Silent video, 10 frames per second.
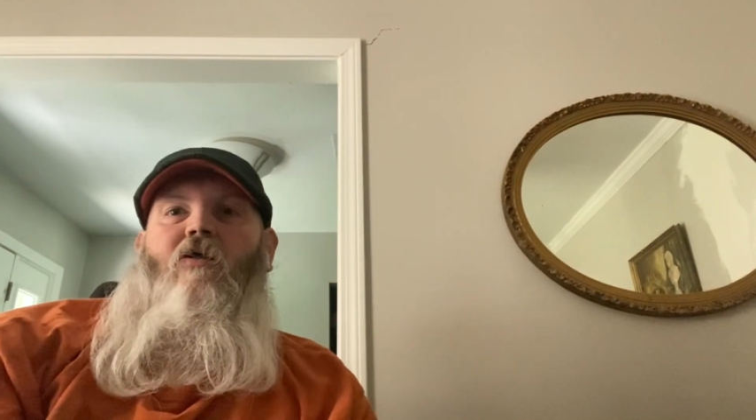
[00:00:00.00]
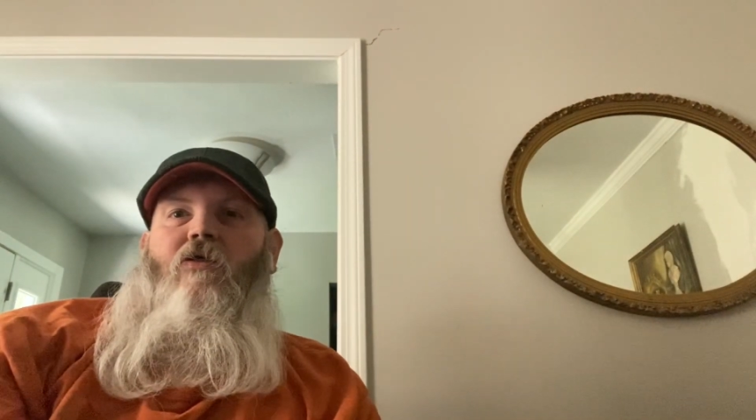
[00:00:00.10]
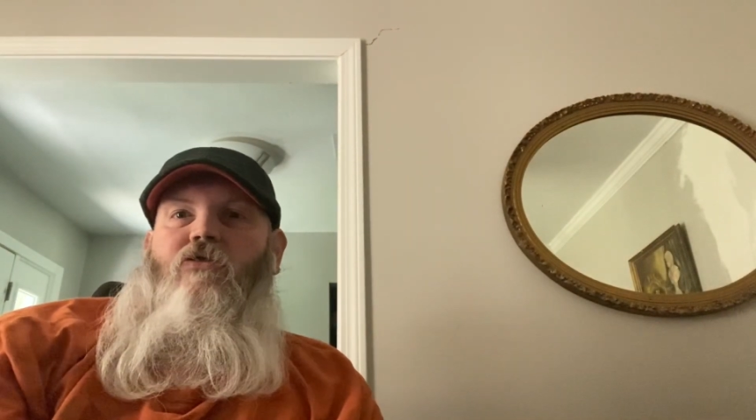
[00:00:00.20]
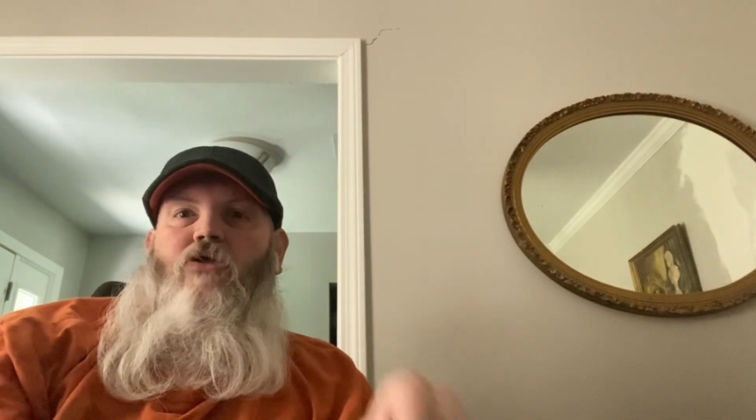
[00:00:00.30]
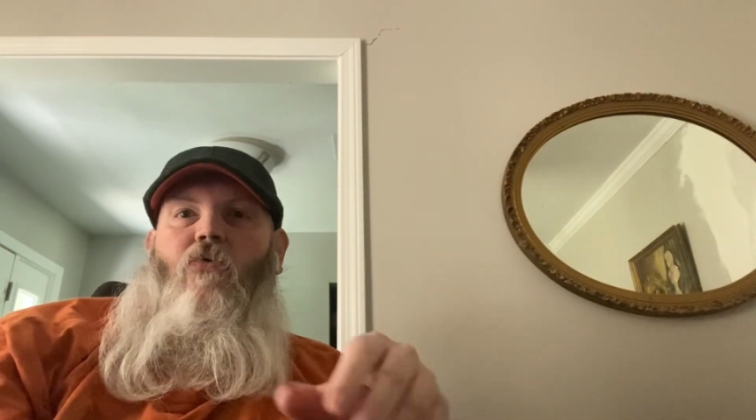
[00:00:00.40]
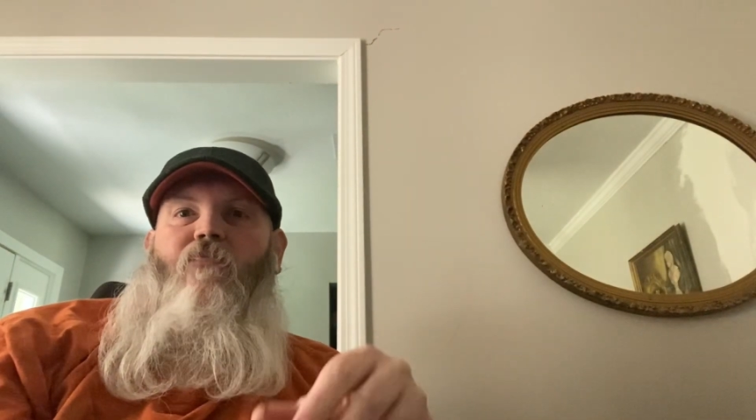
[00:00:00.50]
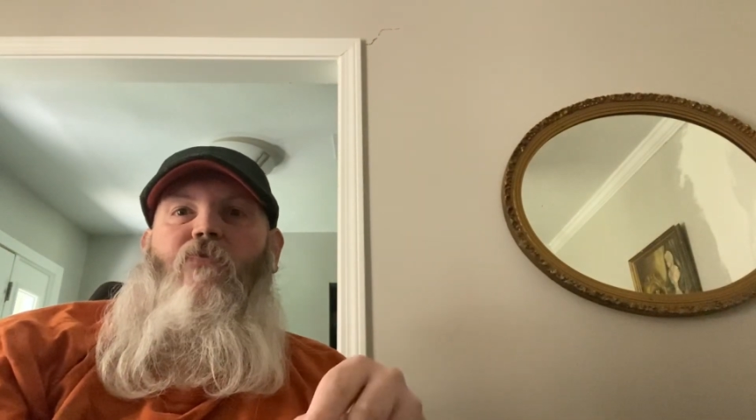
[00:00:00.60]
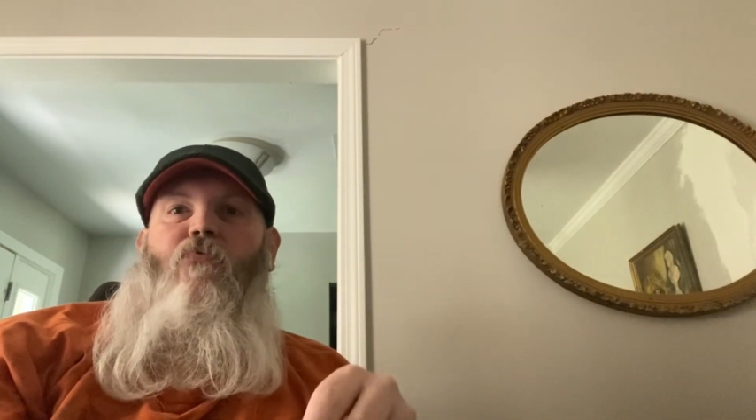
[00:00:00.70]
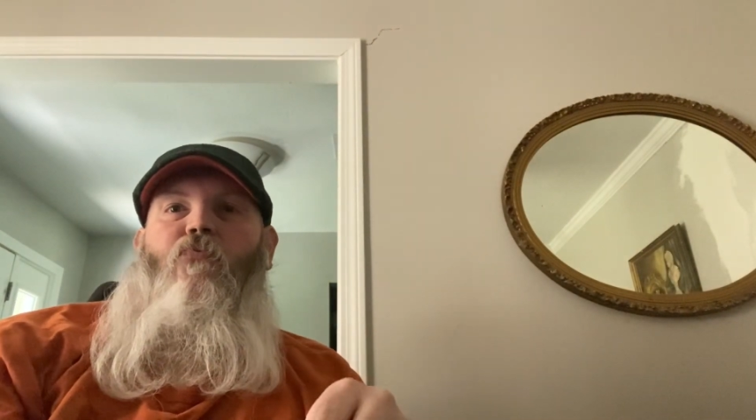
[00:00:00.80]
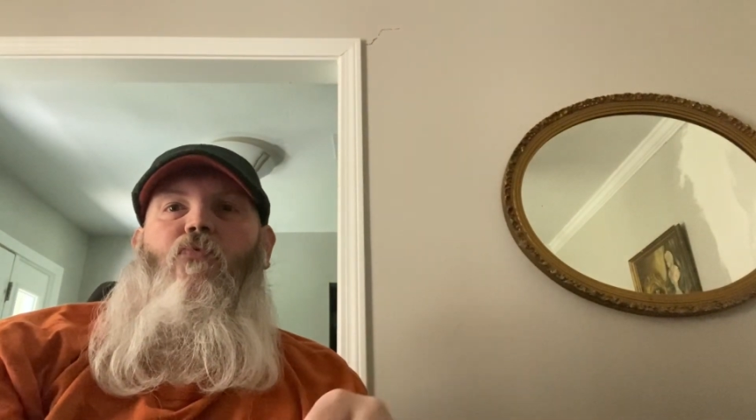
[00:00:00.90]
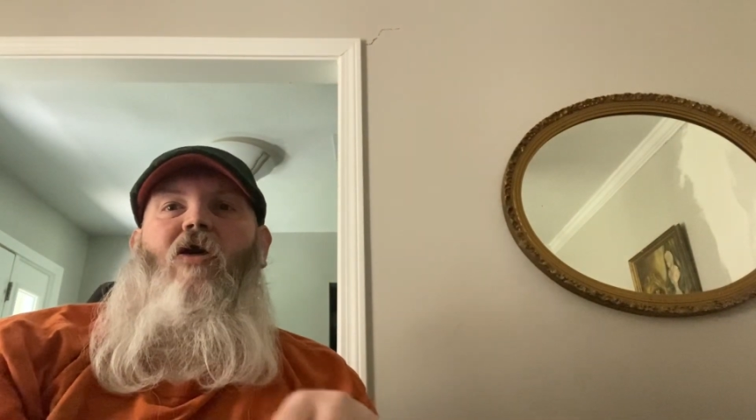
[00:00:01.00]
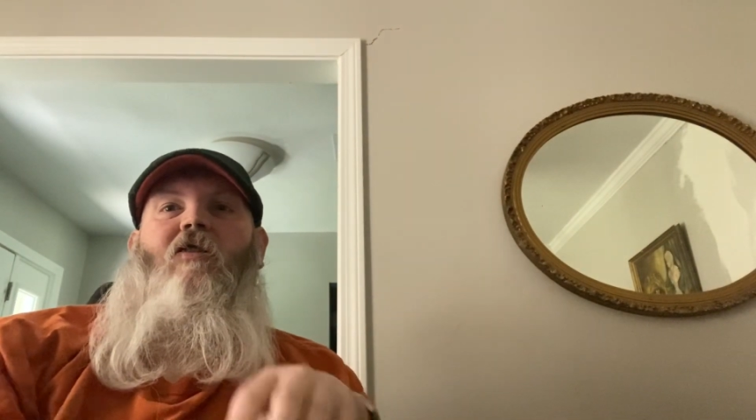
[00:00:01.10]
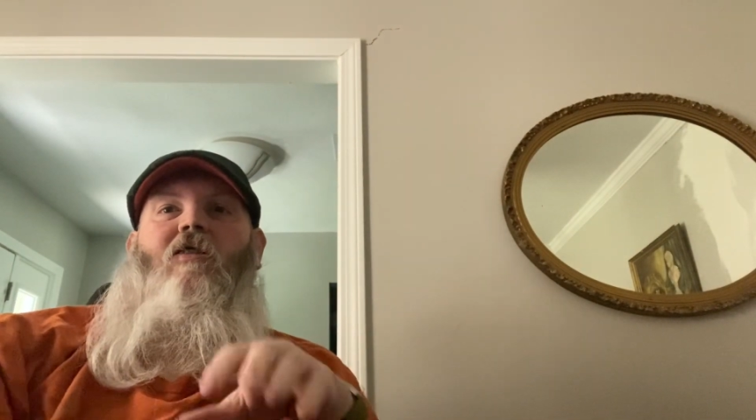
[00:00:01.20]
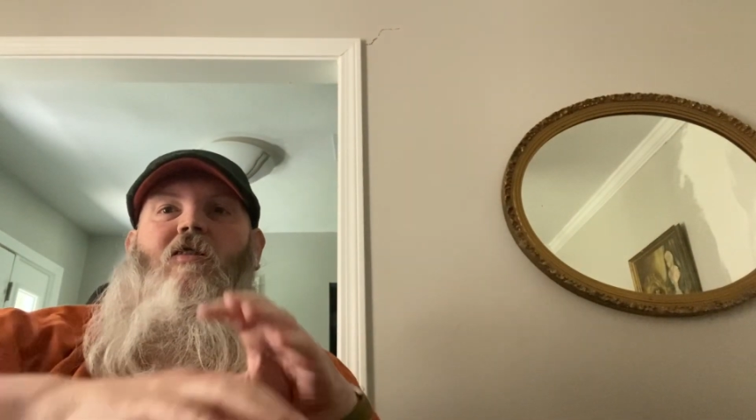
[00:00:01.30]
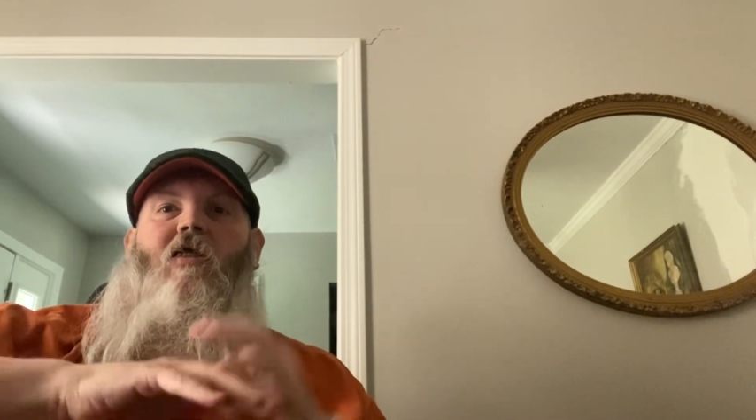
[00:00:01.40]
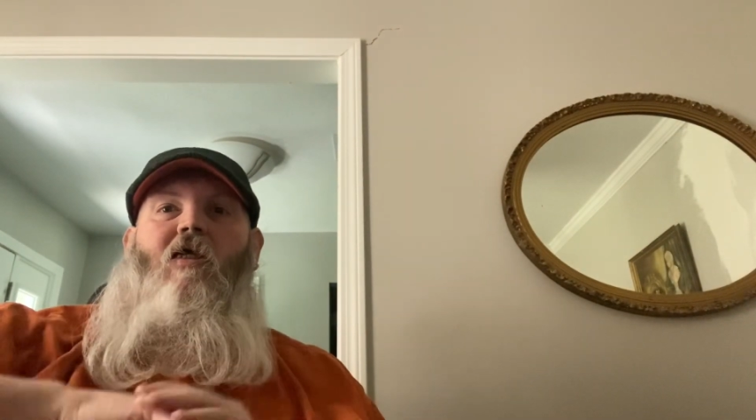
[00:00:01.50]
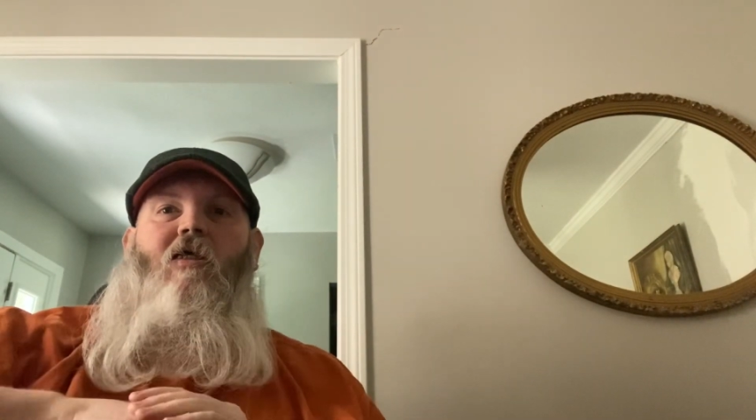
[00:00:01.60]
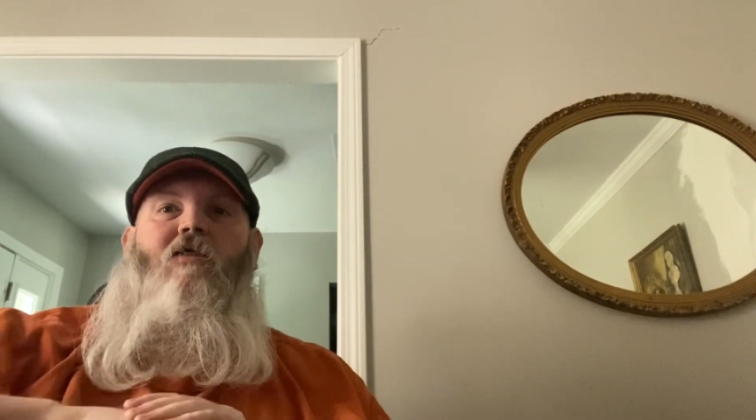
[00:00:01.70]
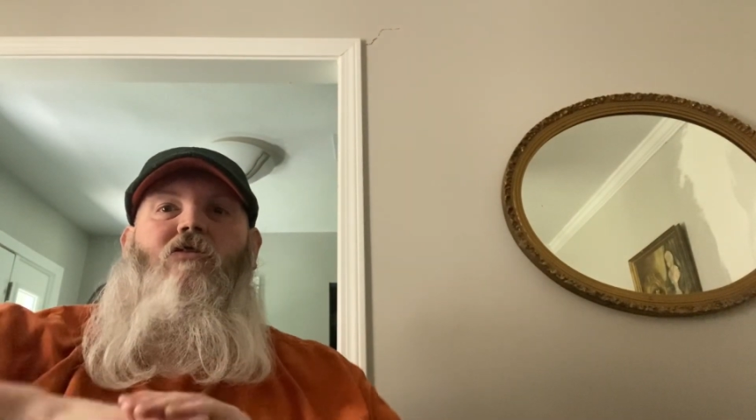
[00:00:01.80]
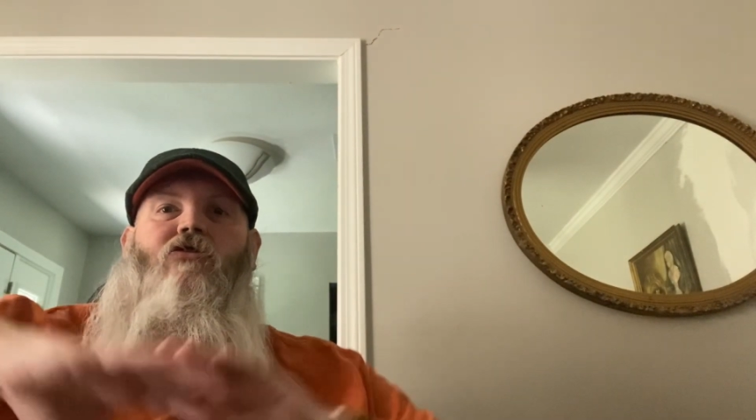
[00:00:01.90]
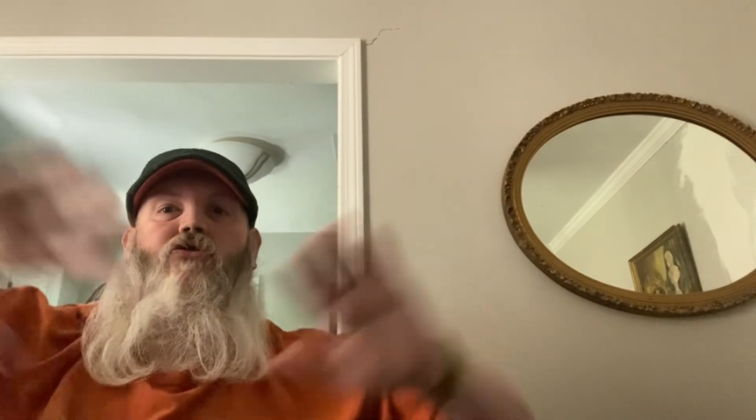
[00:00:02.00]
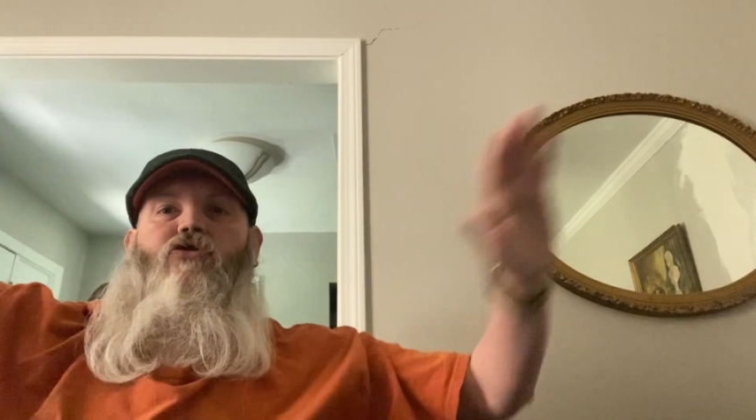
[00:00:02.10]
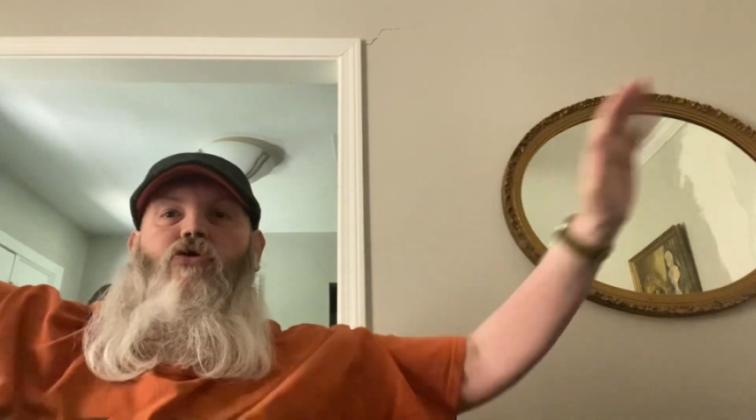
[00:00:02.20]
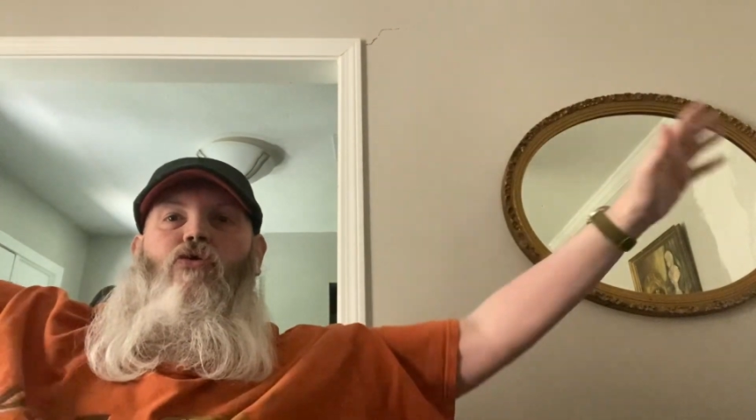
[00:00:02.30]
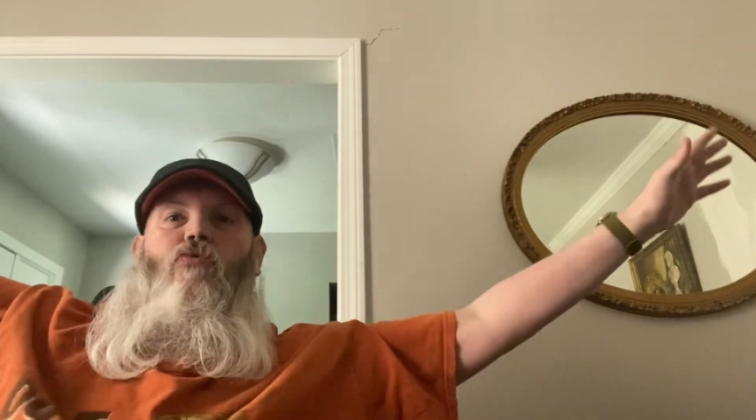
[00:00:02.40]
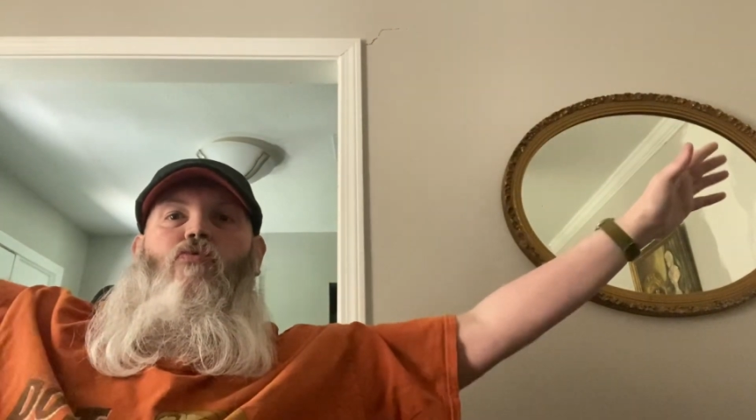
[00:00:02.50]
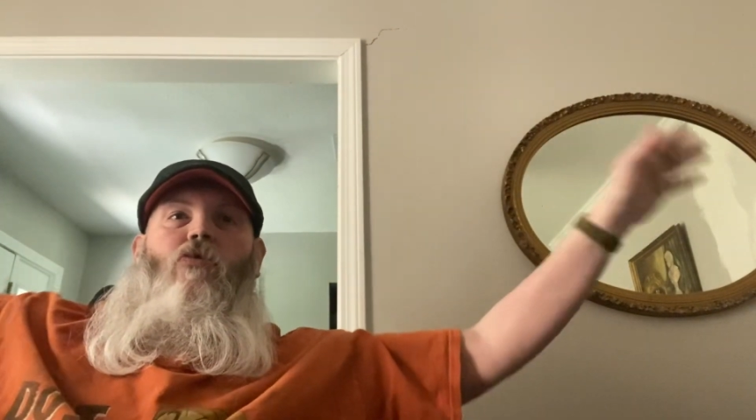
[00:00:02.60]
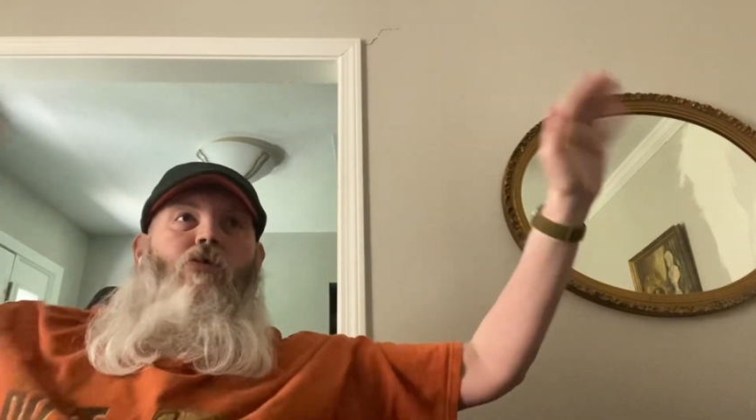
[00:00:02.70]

So if you really need to